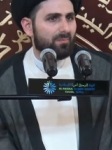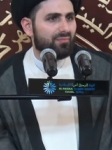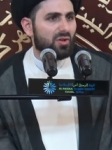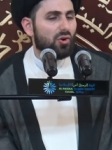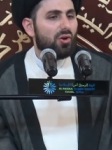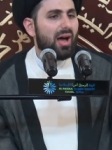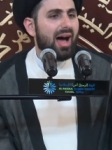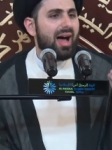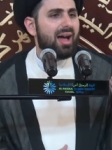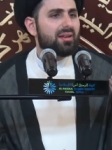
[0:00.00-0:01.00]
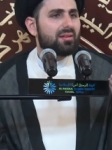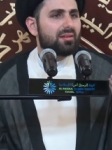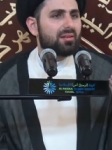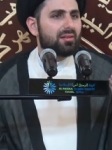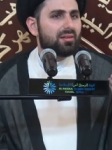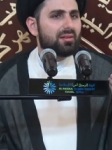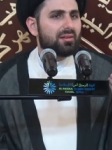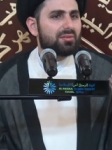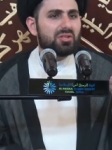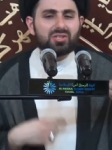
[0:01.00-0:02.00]
The Quran
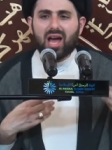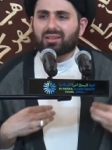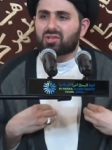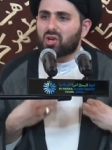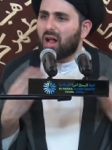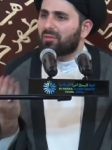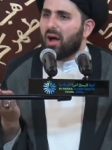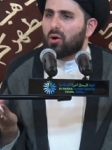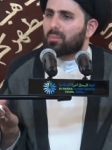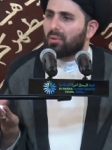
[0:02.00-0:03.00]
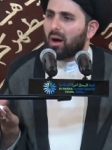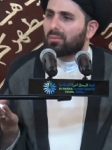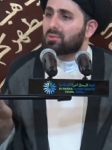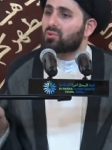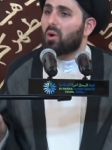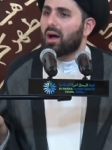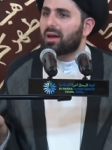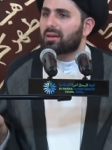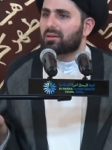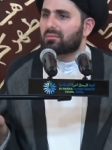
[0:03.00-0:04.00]
does not solve our problems.
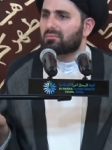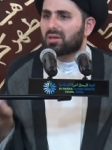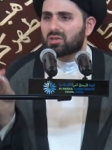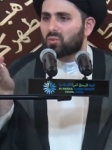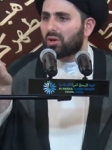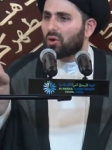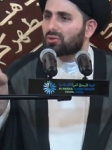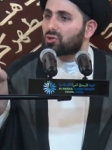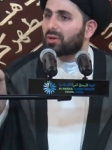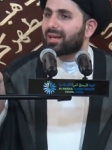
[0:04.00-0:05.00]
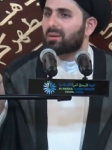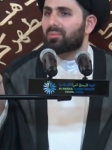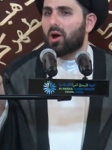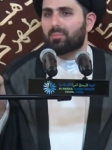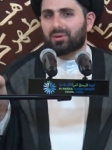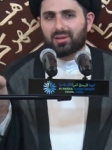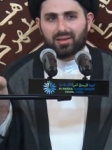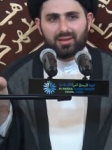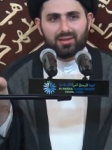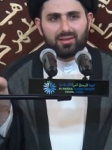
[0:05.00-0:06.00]
Why? Because we don't treat it properly.
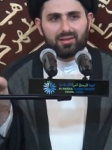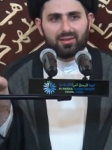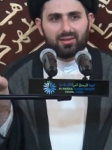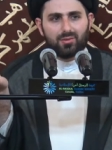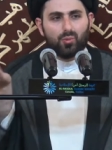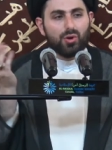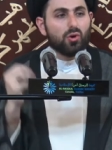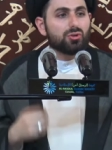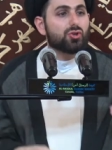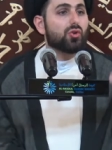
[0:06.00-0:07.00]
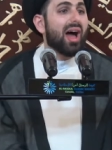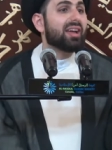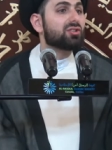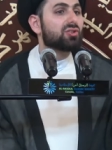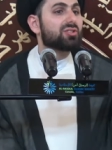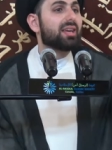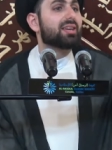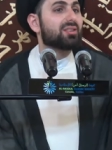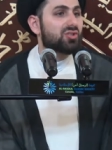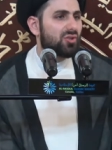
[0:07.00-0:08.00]
We don't try to take
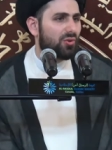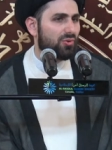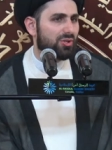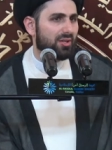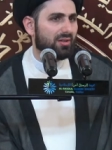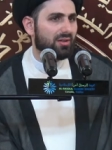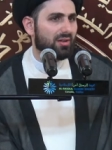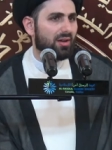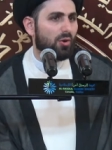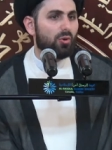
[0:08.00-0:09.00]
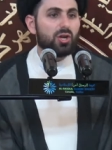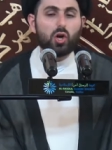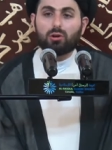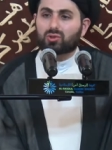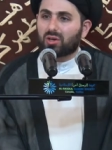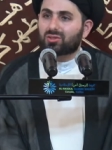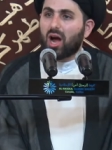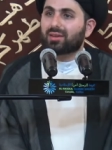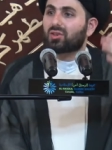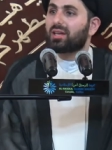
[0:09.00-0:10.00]
its solution. When you go to a
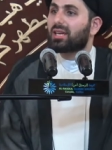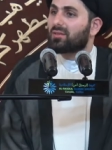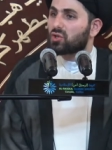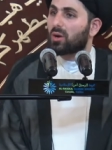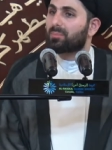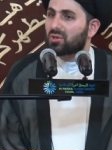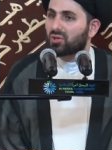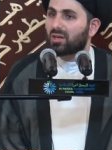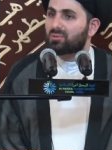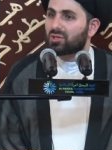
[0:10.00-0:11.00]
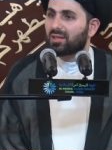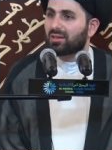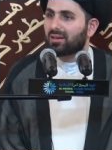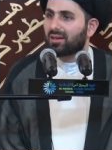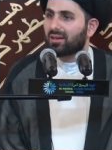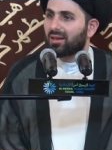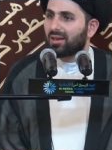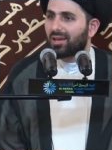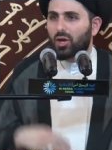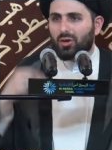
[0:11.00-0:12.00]
doctor, he gives you a prescription.
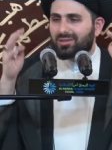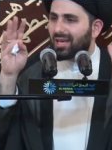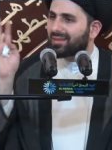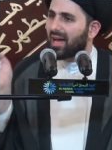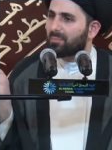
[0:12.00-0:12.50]
You don't take that